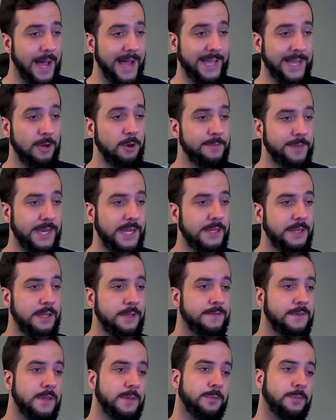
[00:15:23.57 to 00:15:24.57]
I go
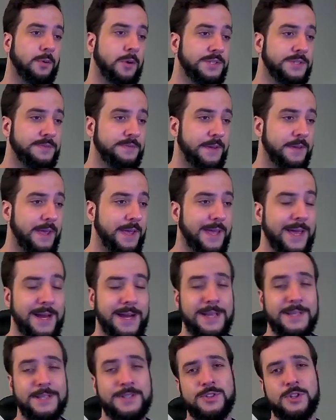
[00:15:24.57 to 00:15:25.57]
immediately for the Poison Fang, and
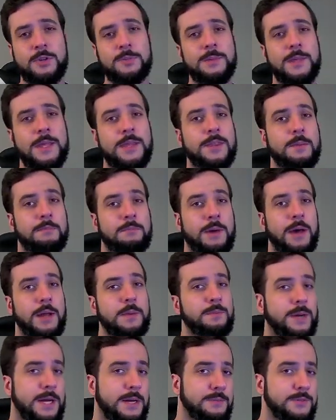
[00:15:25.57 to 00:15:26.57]
I assume that the
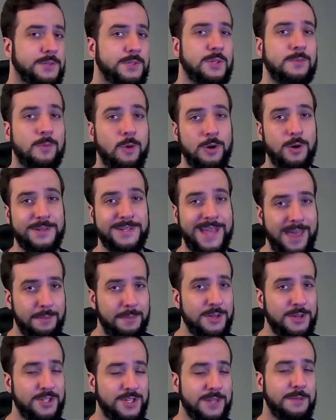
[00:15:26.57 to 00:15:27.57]
Mud Bombs do more
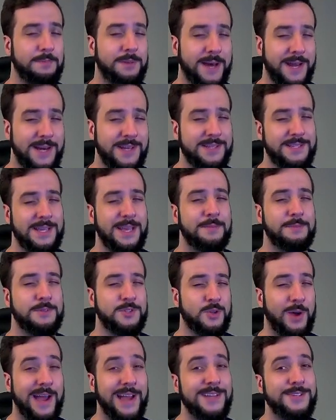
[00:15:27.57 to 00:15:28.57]
damage than the Body Slam,
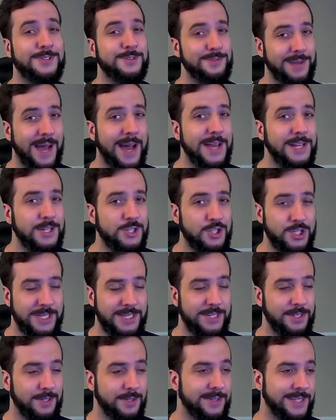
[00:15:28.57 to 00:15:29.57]
so I do not
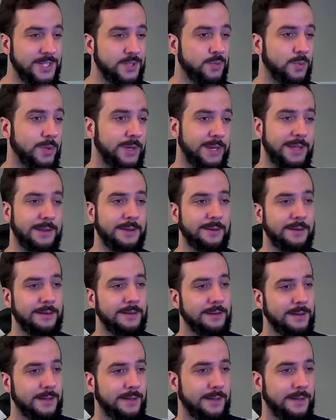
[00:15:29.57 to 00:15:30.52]
shield this one here.